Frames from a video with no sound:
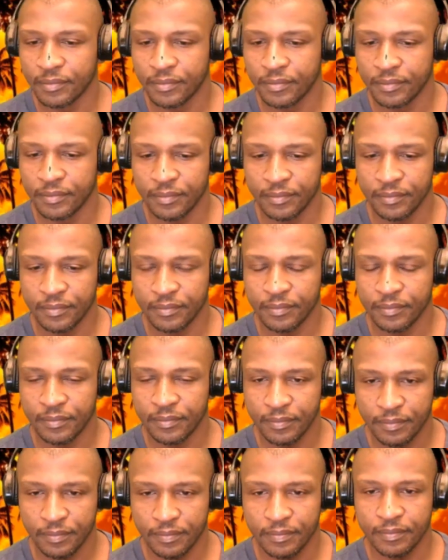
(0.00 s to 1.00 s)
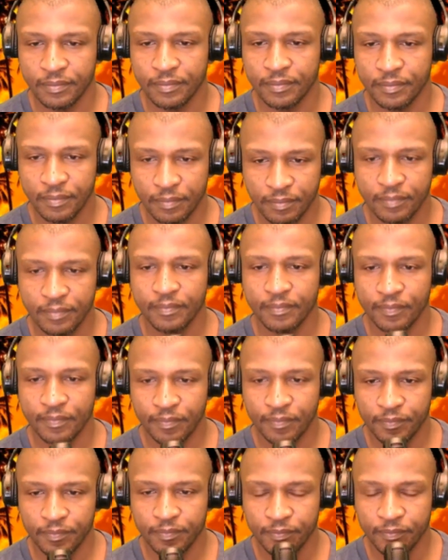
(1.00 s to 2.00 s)

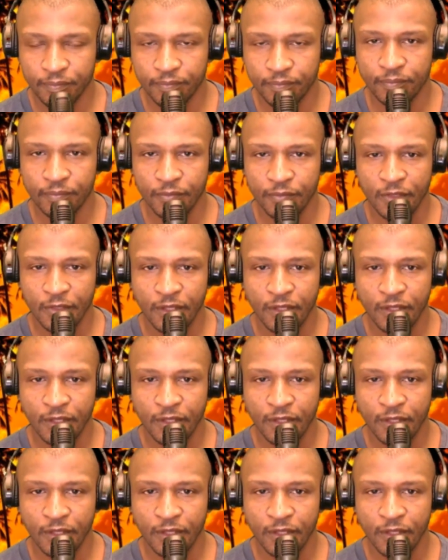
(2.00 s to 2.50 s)
Nothing is said.